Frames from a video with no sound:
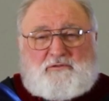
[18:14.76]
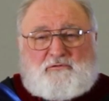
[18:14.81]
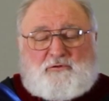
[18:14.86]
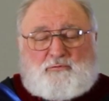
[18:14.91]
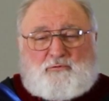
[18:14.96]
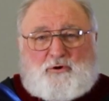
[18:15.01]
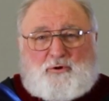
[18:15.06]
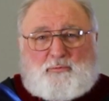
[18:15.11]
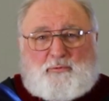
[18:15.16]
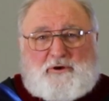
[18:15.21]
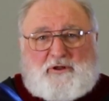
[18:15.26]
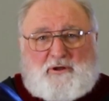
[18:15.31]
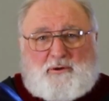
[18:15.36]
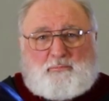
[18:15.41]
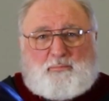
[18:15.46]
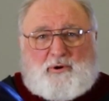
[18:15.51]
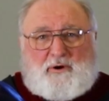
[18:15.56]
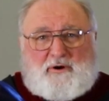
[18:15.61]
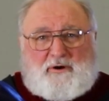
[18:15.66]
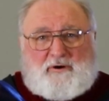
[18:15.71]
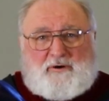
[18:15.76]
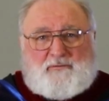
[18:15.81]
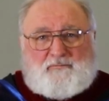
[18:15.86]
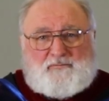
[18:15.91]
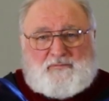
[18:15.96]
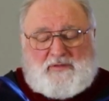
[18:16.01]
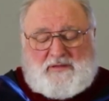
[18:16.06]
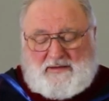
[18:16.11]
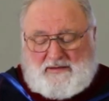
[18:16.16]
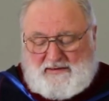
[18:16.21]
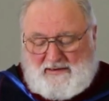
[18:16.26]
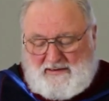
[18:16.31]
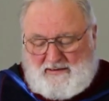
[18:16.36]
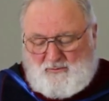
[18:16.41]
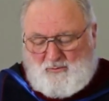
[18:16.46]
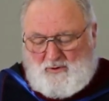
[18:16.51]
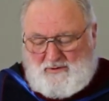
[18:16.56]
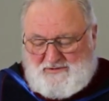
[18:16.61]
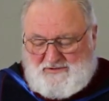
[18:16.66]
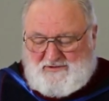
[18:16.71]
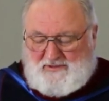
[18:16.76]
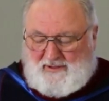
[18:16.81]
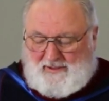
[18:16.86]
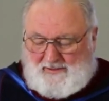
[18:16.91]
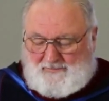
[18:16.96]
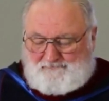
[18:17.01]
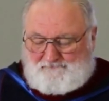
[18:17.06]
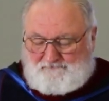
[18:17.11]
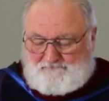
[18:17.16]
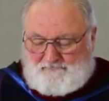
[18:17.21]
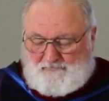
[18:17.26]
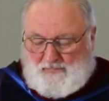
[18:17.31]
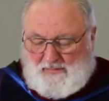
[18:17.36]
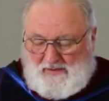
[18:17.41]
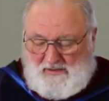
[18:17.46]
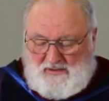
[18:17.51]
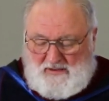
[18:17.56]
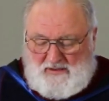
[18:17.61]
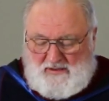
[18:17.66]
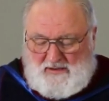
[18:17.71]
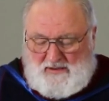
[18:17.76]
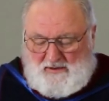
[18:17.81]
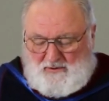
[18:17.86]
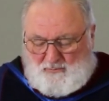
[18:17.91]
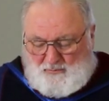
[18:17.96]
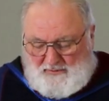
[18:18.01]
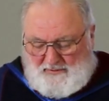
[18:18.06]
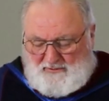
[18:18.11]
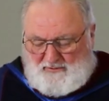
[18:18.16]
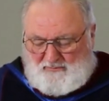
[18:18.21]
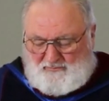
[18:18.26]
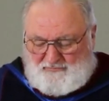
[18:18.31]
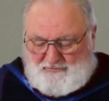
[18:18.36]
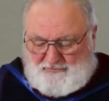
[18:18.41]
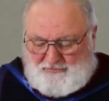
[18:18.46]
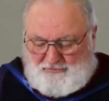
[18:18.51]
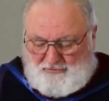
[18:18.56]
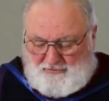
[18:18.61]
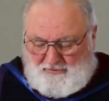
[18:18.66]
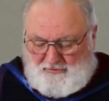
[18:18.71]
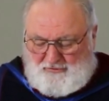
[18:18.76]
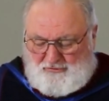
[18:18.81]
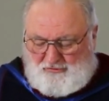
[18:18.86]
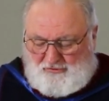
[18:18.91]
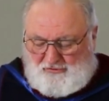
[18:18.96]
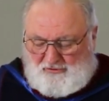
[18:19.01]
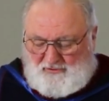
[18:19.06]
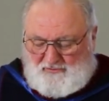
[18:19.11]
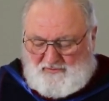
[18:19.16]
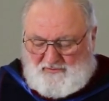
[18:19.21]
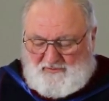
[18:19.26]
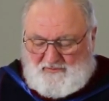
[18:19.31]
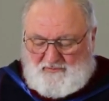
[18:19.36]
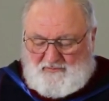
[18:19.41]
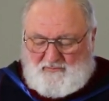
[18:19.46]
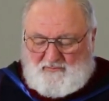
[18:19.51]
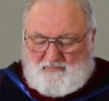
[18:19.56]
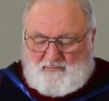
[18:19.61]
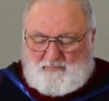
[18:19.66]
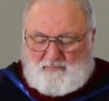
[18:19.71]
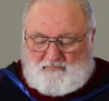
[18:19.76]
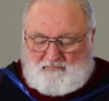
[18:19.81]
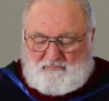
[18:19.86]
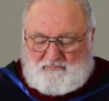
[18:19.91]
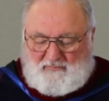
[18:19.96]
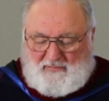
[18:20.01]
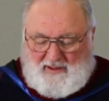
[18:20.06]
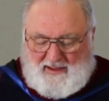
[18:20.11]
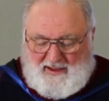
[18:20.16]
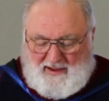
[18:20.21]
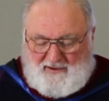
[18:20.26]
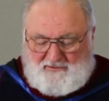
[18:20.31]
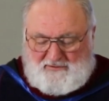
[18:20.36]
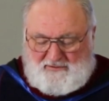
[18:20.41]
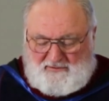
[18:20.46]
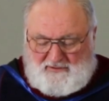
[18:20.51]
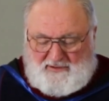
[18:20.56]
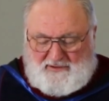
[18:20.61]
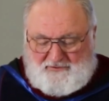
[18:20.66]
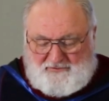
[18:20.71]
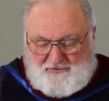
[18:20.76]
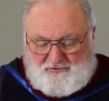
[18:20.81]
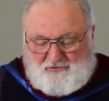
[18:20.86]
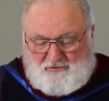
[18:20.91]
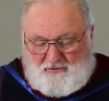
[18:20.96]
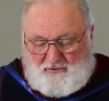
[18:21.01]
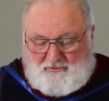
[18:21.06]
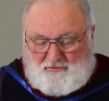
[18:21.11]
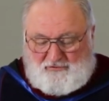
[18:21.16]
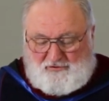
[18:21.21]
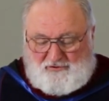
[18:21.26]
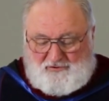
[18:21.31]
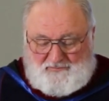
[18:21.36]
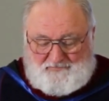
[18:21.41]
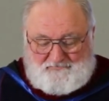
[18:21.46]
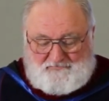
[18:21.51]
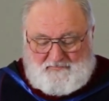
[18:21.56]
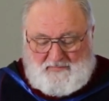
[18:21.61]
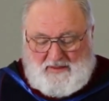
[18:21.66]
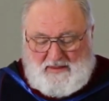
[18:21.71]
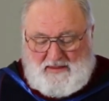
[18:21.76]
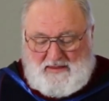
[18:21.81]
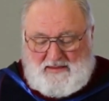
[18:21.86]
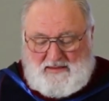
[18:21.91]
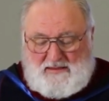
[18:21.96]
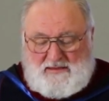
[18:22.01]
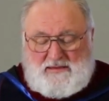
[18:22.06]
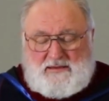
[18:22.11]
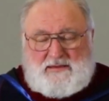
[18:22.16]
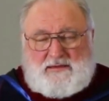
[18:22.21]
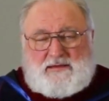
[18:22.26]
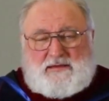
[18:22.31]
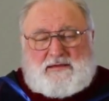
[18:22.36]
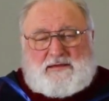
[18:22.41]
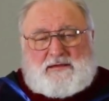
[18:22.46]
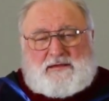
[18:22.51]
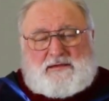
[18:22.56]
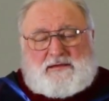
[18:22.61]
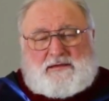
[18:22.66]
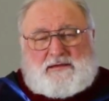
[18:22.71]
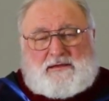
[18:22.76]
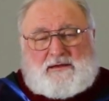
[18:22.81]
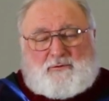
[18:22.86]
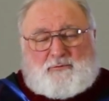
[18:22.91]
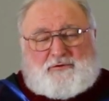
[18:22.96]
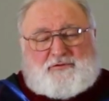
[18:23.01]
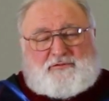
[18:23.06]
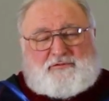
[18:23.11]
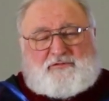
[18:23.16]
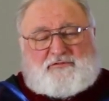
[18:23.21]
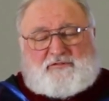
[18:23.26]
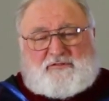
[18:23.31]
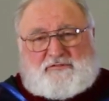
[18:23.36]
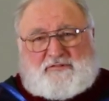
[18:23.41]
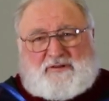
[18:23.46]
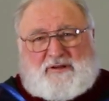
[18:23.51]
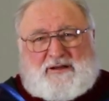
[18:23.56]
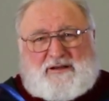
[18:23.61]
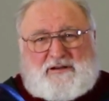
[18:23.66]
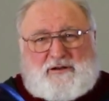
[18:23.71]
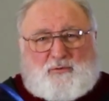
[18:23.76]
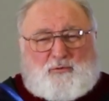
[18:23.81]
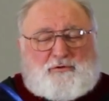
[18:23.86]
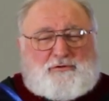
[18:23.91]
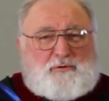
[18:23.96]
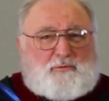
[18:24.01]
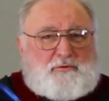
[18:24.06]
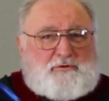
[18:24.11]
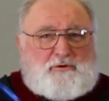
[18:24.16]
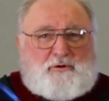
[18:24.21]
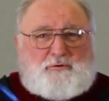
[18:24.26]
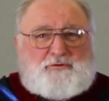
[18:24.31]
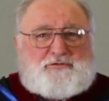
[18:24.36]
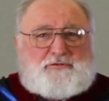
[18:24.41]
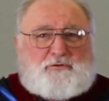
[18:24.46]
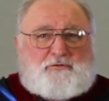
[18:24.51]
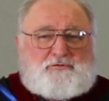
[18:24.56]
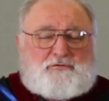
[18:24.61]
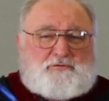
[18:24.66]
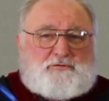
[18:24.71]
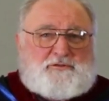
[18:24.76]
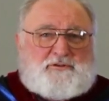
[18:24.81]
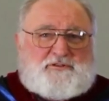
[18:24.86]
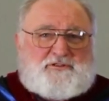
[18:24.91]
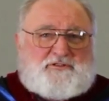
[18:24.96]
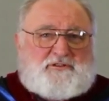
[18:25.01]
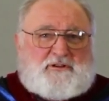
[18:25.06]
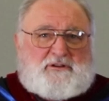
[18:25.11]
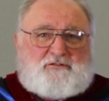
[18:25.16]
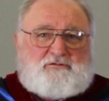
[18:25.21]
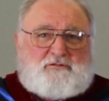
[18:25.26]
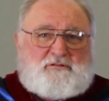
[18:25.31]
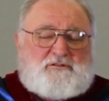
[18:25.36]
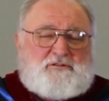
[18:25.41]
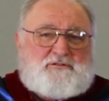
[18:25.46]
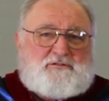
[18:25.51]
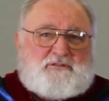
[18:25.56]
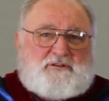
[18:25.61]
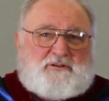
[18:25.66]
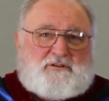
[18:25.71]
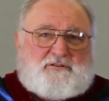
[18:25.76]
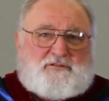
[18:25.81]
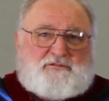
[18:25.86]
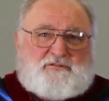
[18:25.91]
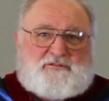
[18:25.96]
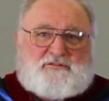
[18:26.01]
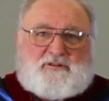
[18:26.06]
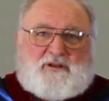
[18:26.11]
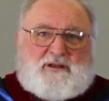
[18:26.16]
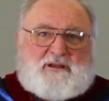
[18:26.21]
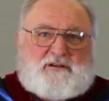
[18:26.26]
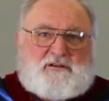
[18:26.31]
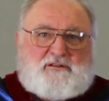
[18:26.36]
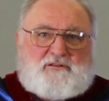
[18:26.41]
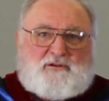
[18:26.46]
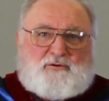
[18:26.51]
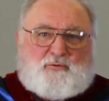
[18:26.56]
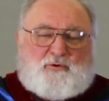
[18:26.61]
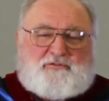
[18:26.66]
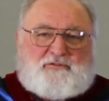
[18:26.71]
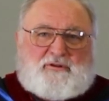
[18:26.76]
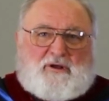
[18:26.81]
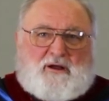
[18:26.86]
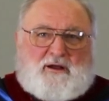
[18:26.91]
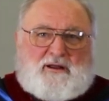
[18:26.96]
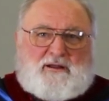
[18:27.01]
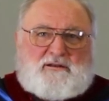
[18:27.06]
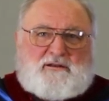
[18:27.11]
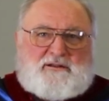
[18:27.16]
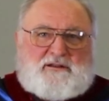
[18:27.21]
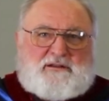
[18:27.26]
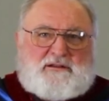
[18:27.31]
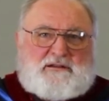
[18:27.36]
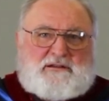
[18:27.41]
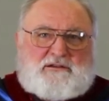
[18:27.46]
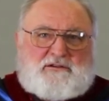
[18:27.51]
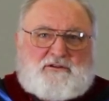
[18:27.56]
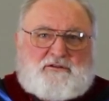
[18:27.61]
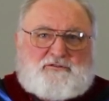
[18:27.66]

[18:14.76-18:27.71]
of the Roman Empire. And how was that? Well, the church acted like the church. It was a society where there were no social distinctions, in a society that was highly